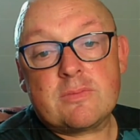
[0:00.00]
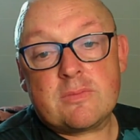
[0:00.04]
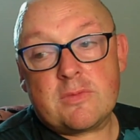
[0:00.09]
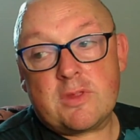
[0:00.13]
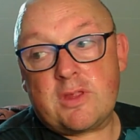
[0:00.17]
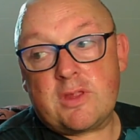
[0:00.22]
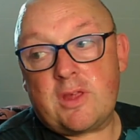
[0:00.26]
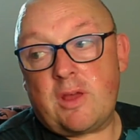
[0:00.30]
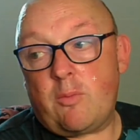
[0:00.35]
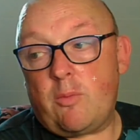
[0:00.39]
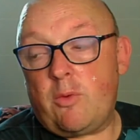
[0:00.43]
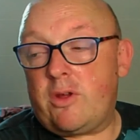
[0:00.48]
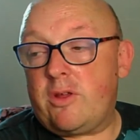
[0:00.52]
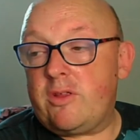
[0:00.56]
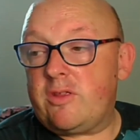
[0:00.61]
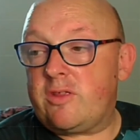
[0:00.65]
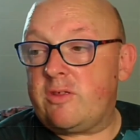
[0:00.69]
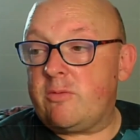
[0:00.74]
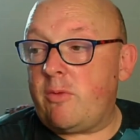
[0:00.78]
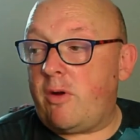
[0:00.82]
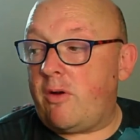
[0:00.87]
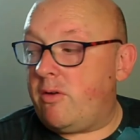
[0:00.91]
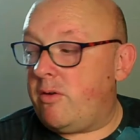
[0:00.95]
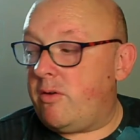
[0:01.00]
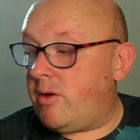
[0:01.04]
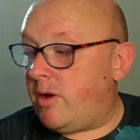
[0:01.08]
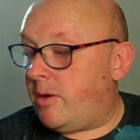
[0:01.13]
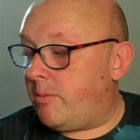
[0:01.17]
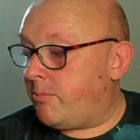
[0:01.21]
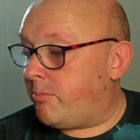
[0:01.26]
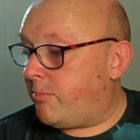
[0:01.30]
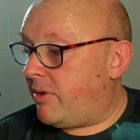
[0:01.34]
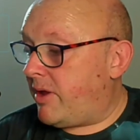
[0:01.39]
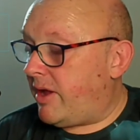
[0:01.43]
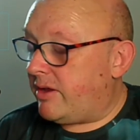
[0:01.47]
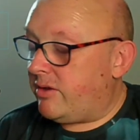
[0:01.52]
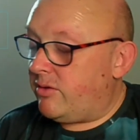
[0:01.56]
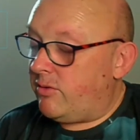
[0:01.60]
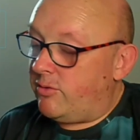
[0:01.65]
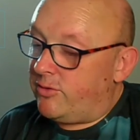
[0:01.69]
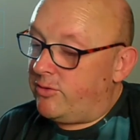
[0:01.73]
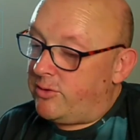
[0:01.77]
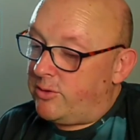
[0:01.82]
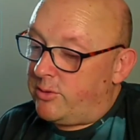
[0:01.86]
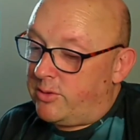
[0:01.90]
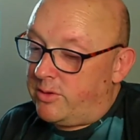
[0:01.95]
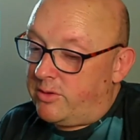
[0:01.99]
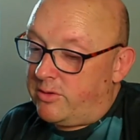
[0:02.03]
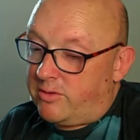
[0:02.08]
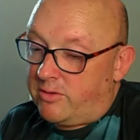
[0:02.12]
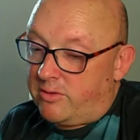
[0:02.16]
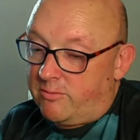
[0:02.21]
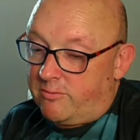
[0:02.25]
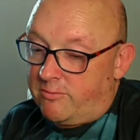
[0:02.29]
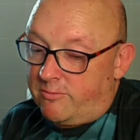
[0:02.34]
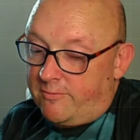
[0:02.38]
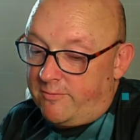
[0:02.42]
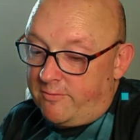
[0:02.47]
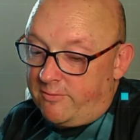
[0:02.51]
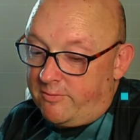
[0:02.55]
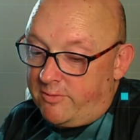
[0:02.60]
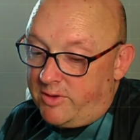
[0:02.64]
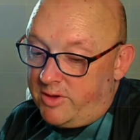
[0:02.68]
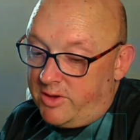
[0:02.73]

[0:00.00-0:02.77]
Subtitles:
So working tomorrow, I'm planning on doing some